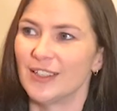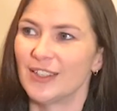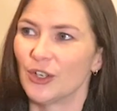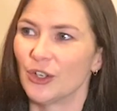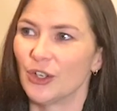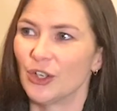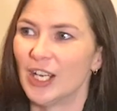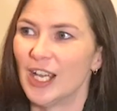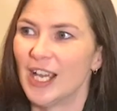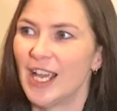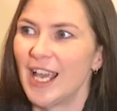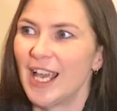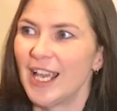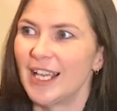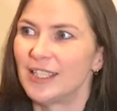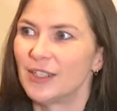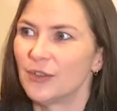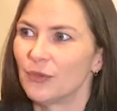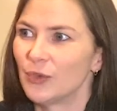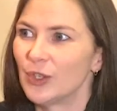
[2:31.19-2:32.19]
So
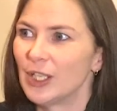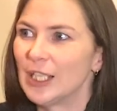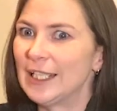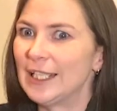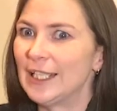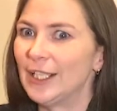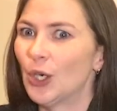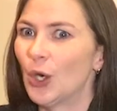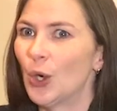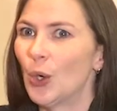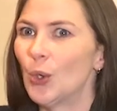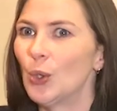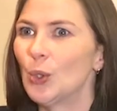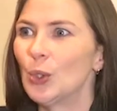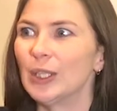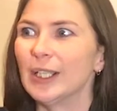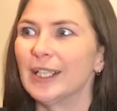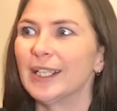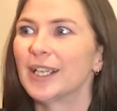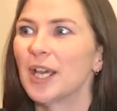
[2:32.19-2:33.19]
it's a really
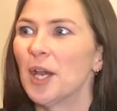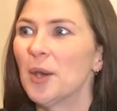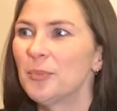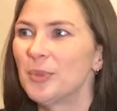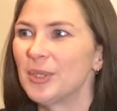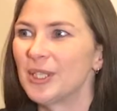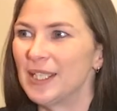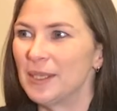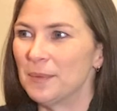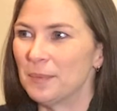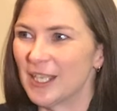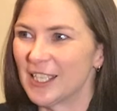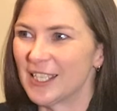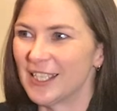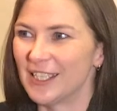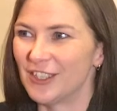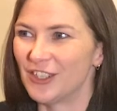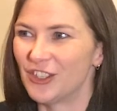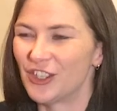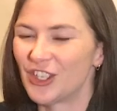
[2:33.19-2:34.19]
all-encompassing
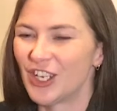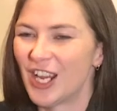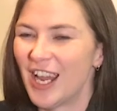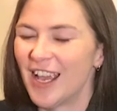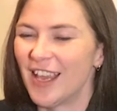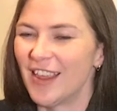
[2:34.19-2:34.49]
message